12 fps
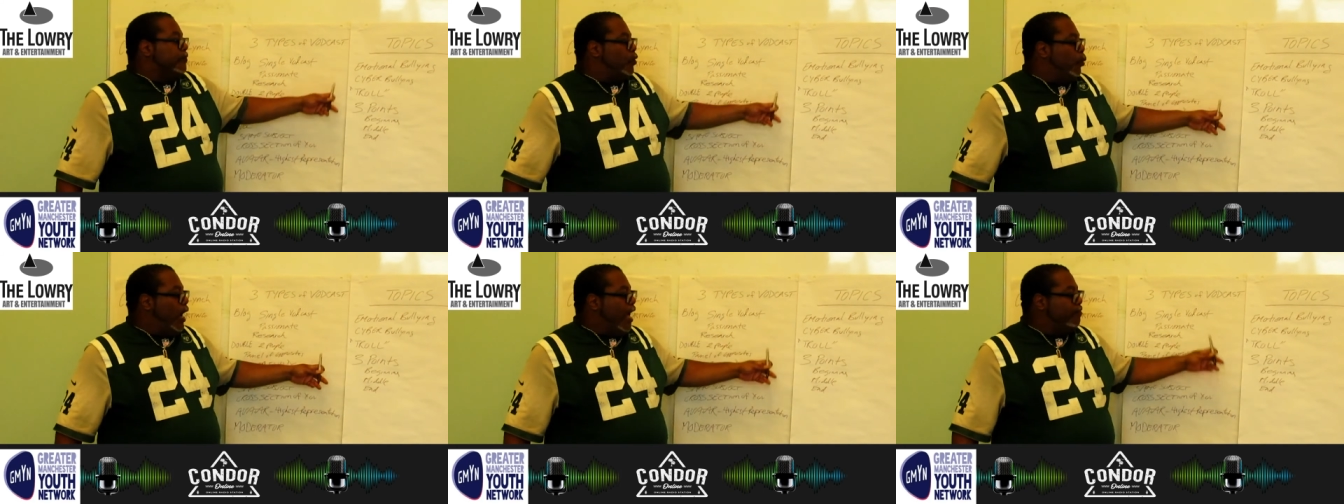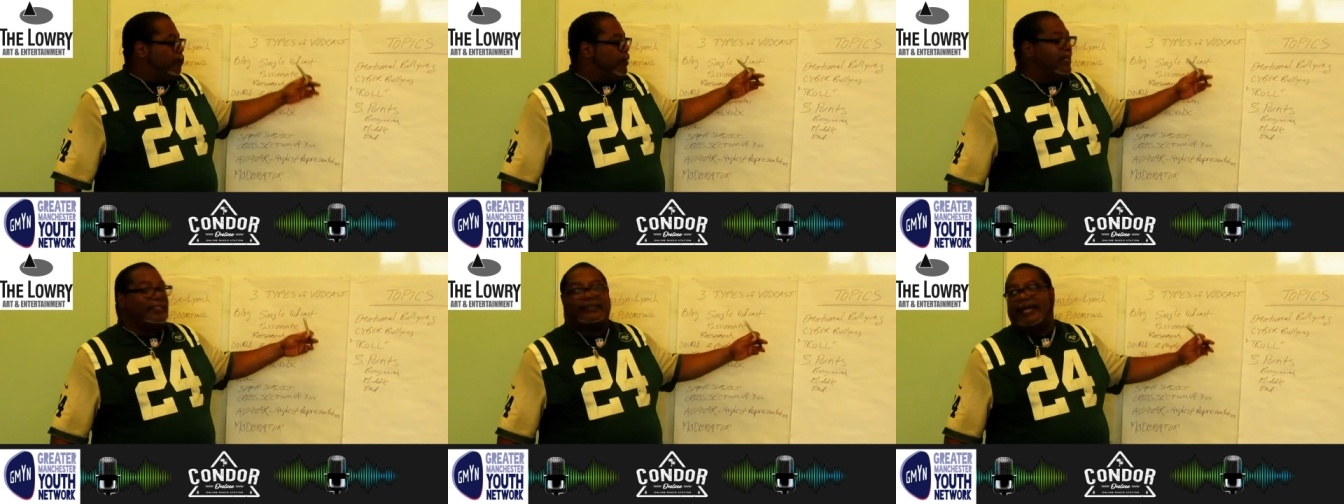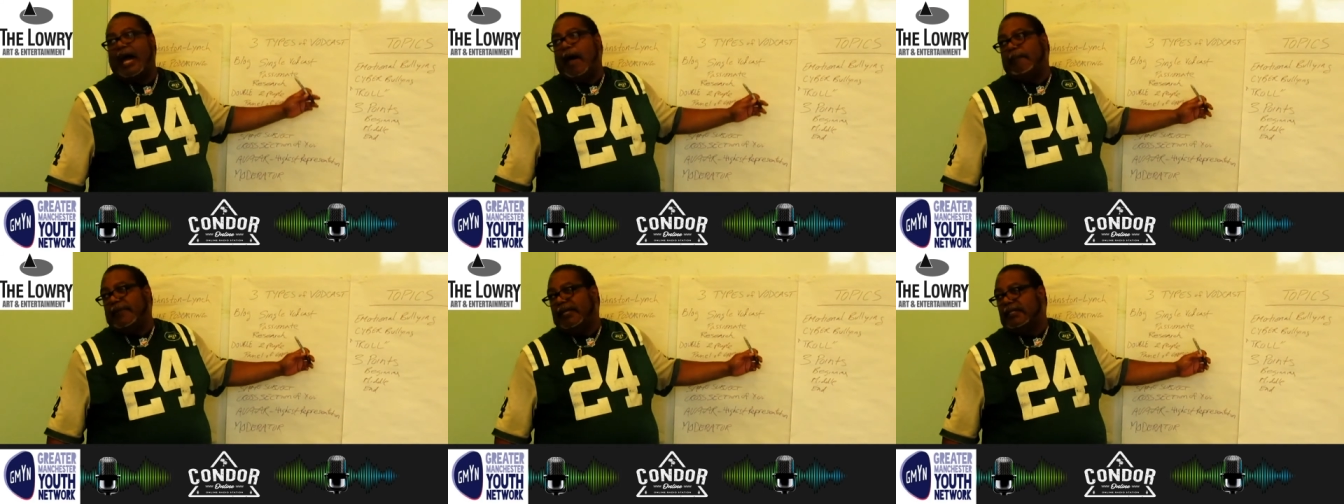will have to pick a
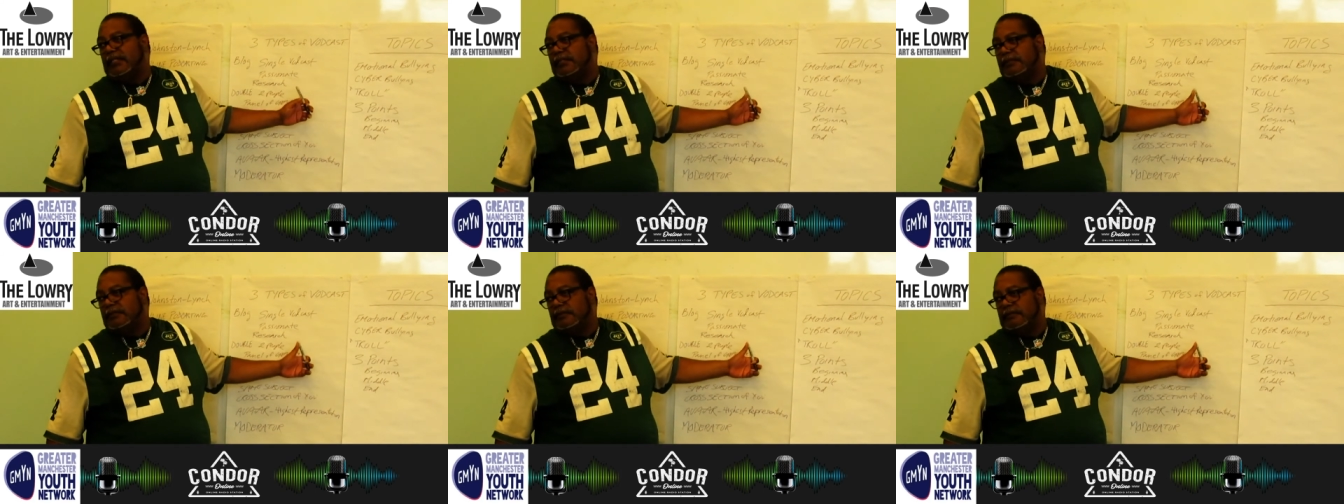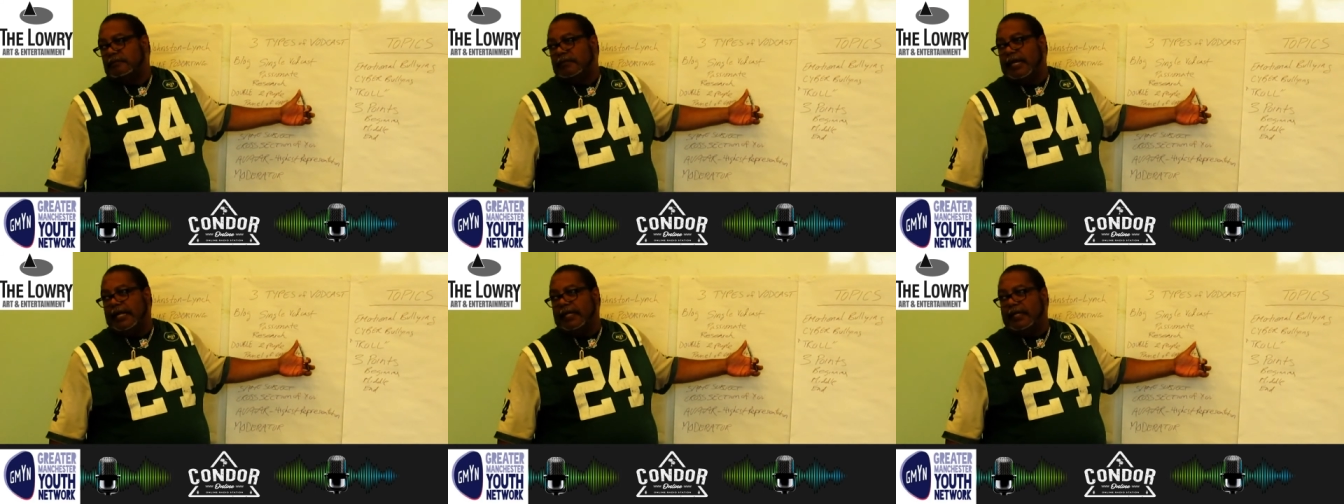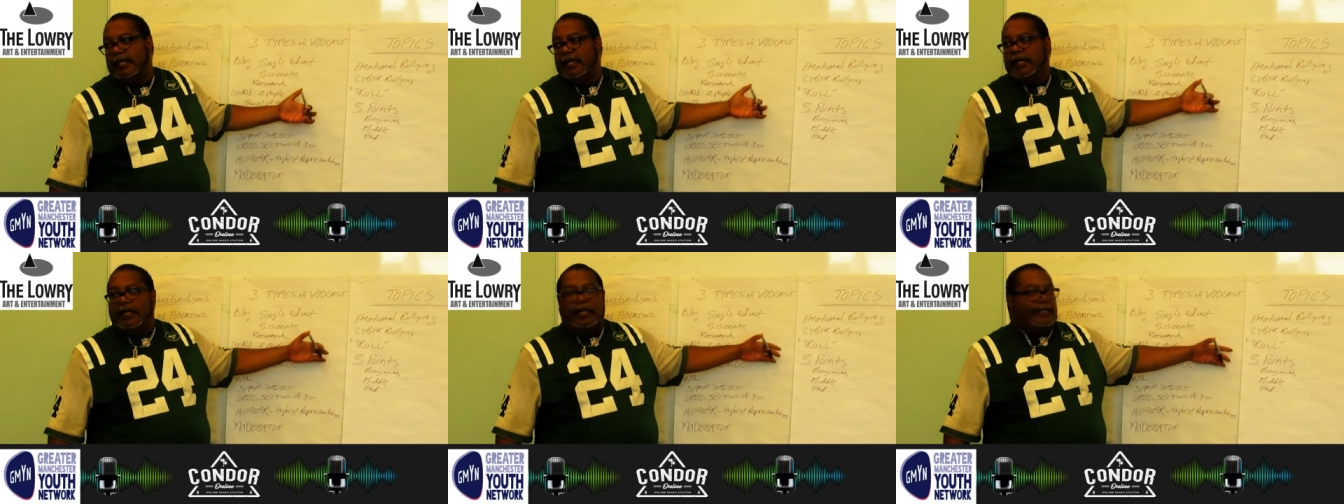topic, right,
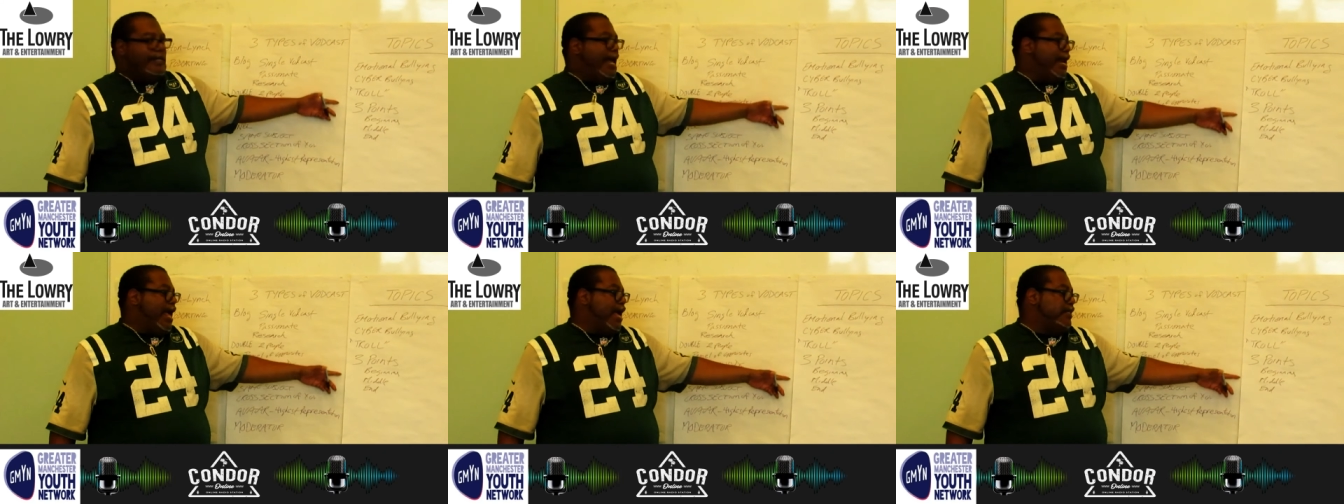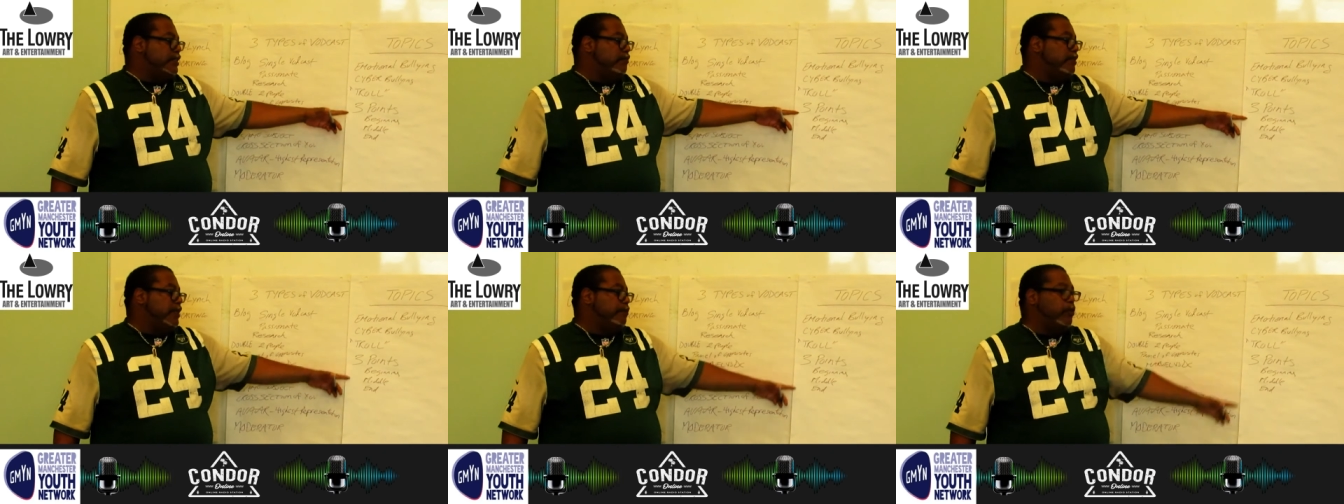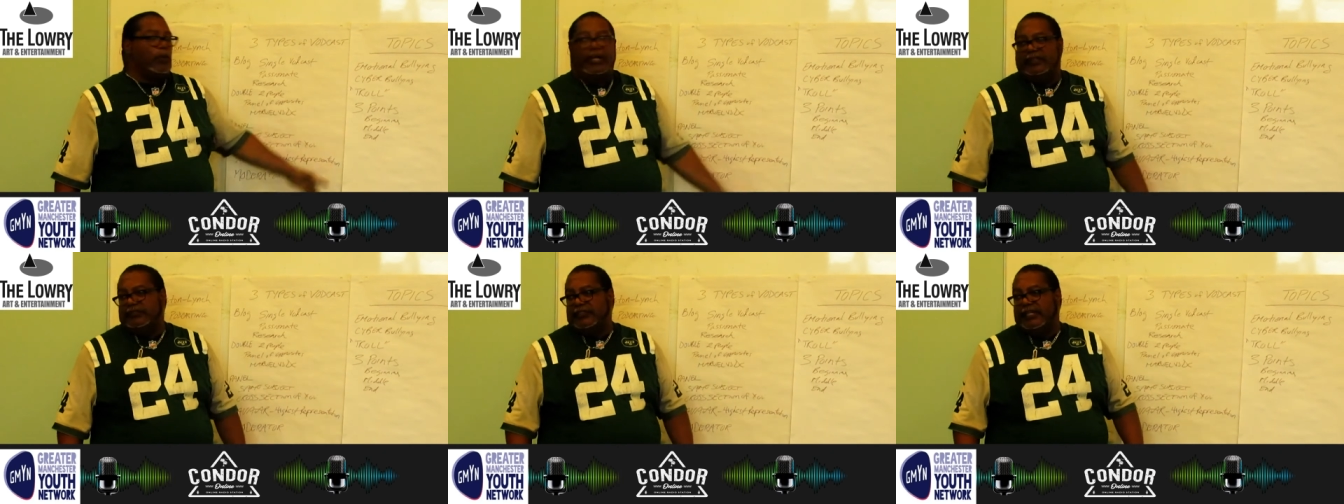that has three
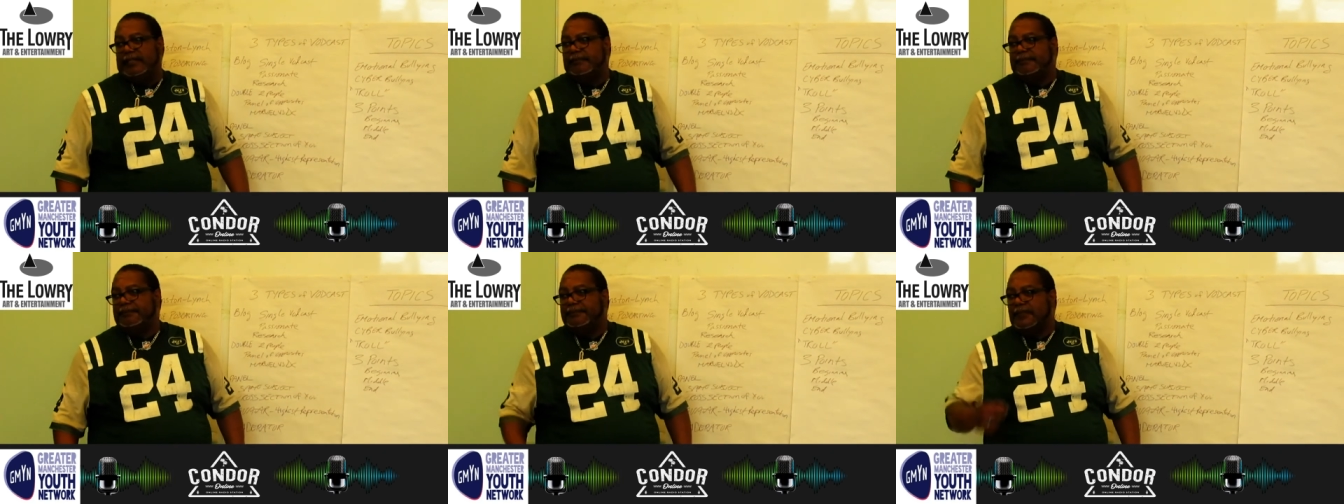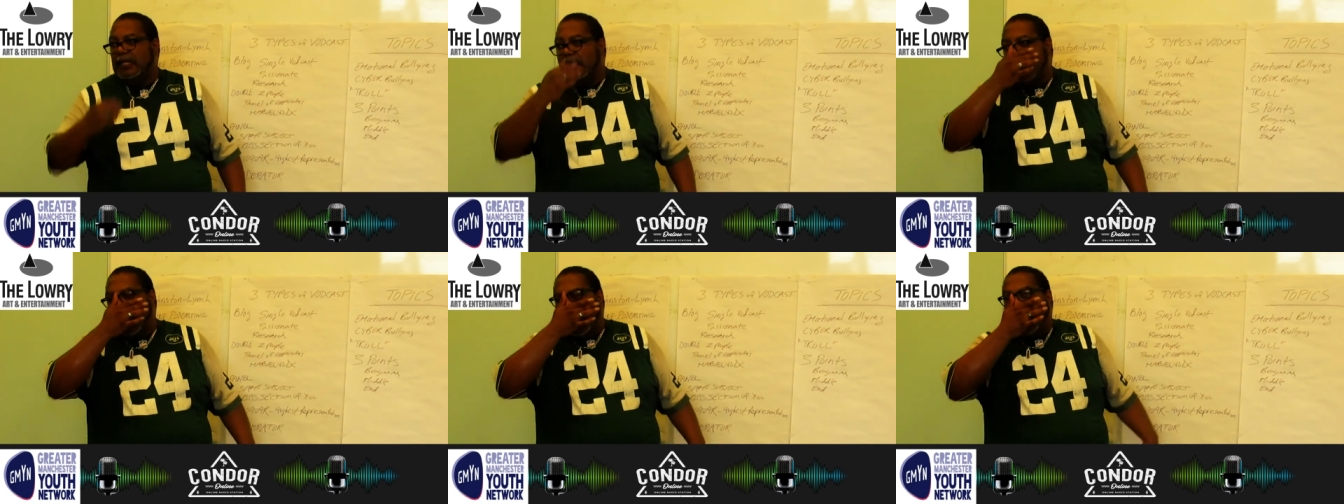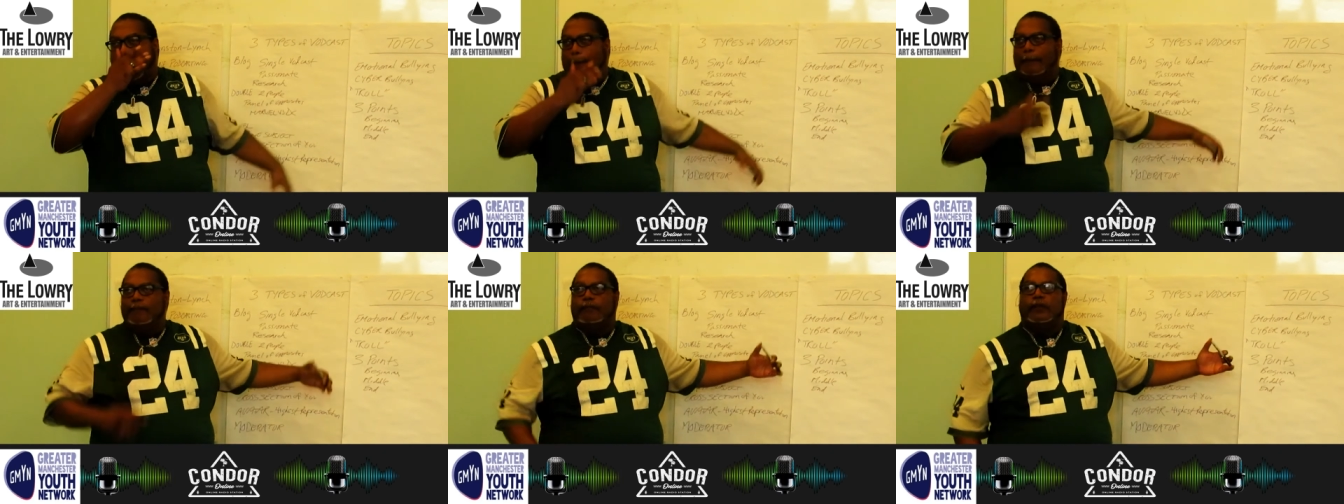points in it,
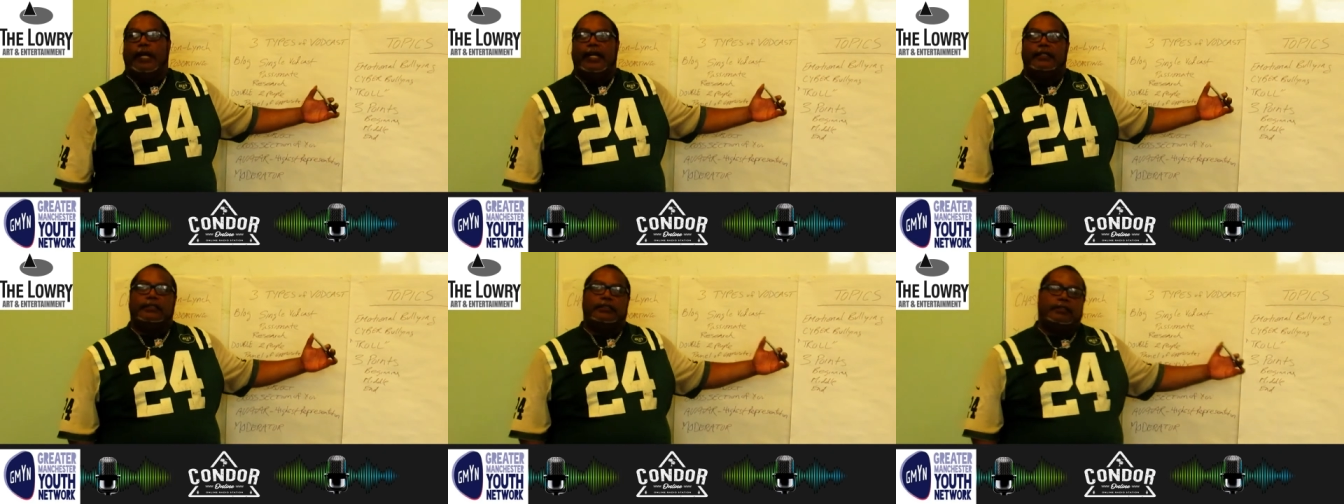right?